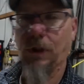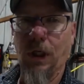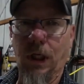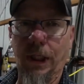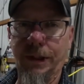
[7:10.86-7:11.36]

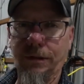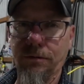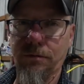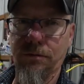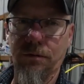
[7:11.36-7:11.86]
on.
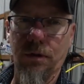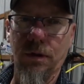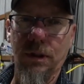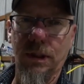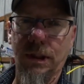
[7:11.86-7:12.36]

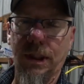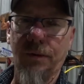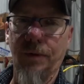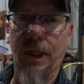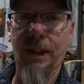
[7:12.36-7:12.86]

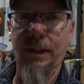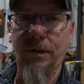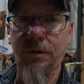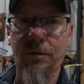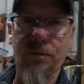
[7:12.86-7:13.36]
That way I
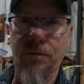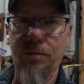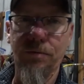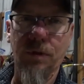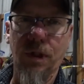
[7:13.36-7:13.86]
can
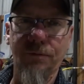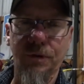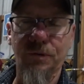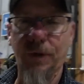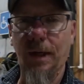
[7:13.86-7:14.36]
do
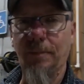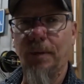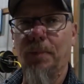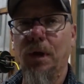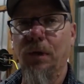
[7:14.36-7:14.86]
harvest wrap
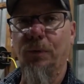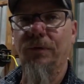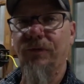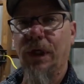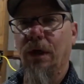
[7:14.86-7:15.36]
up all in
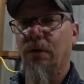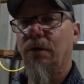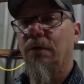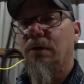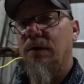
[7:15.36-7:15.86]
one video.
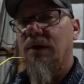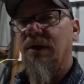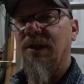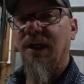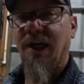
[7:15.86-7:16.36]

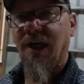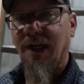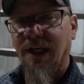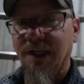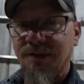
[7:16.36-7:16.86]
All
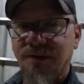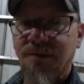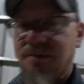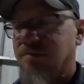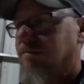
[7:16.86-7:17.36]
right, guys,
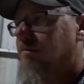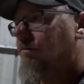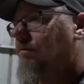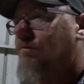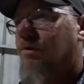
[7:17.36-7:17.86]

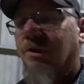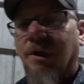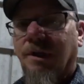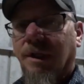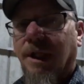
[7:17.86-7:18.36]
we'll
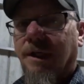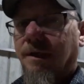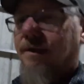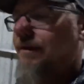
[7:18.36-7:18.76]
talk to you later.